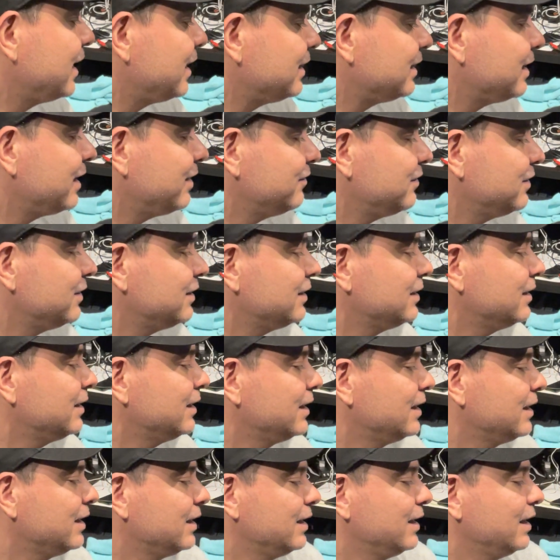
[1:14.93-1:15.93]
11
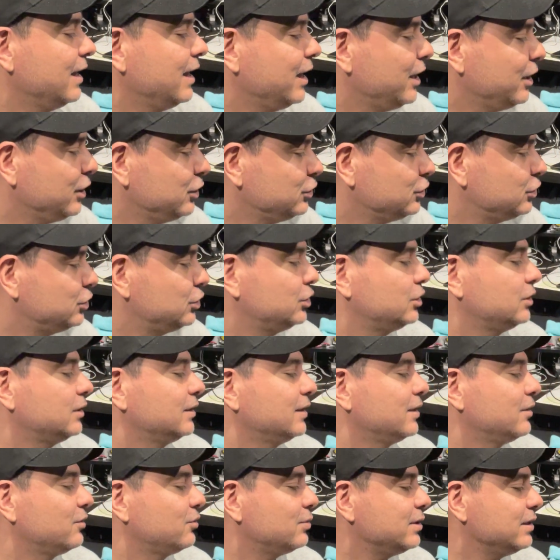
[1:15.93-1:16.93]
inch
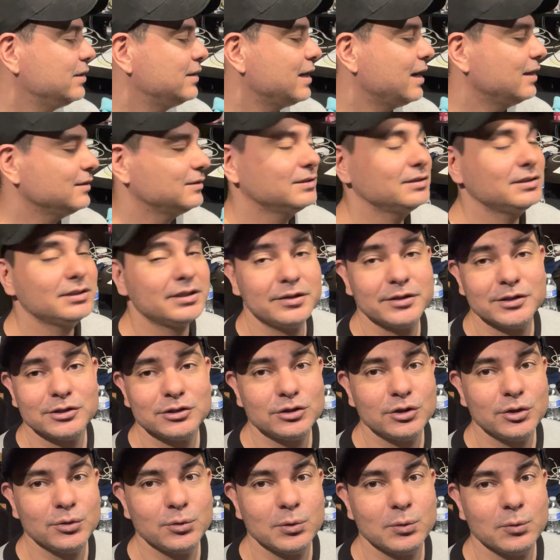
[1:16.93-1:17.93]
3000 series
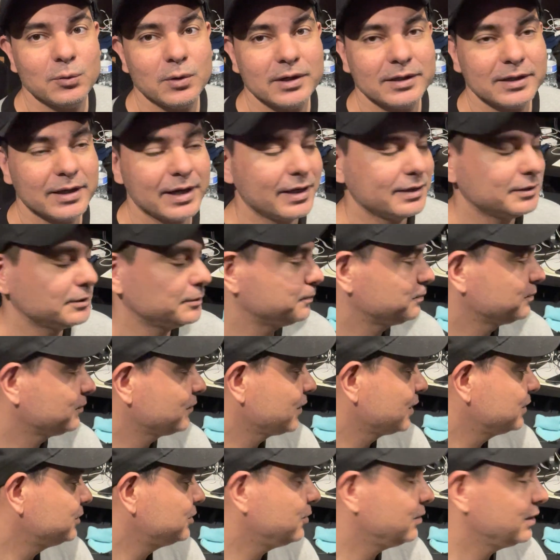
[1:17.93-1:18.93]
2 in 1, guys.
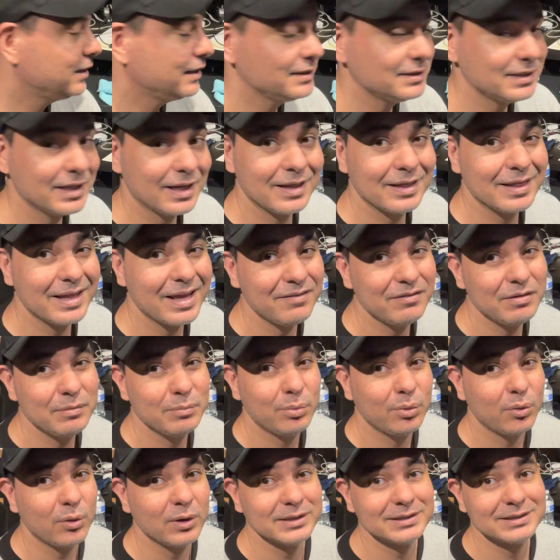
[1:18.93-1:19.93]
So it is
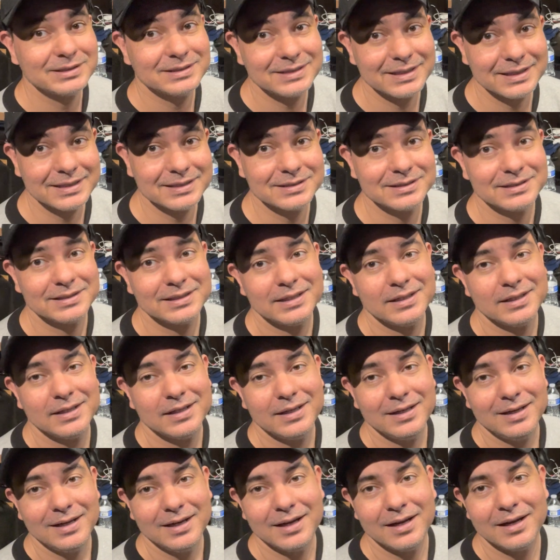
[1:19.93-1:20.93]
11.6
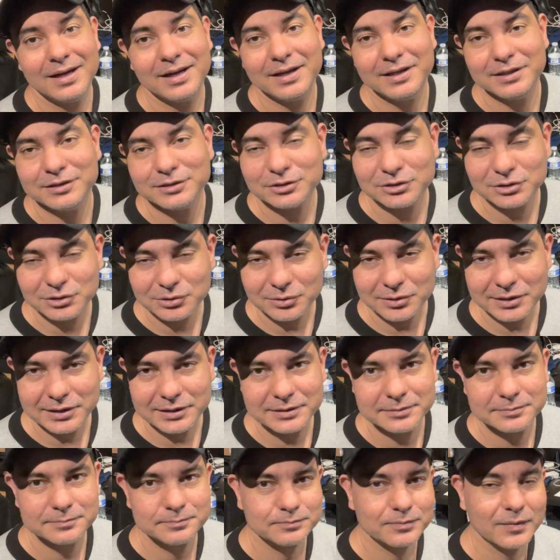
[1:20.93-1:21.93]
uh, inch
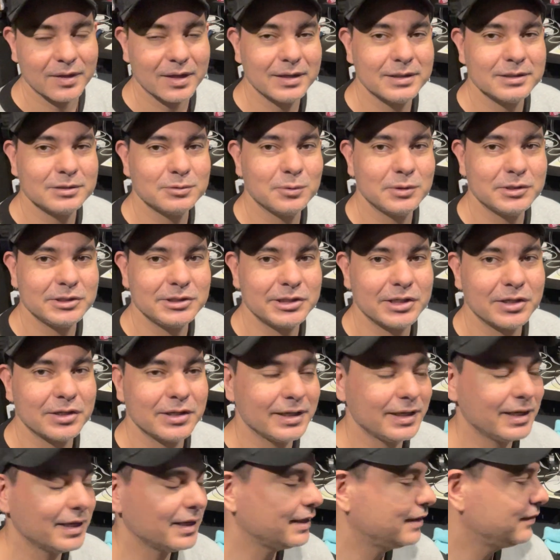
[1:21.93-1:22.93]
screen is what you're
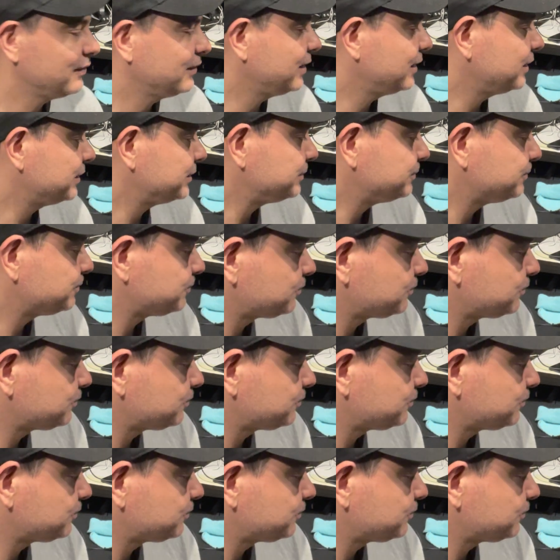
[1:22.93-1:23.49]
going to get in there.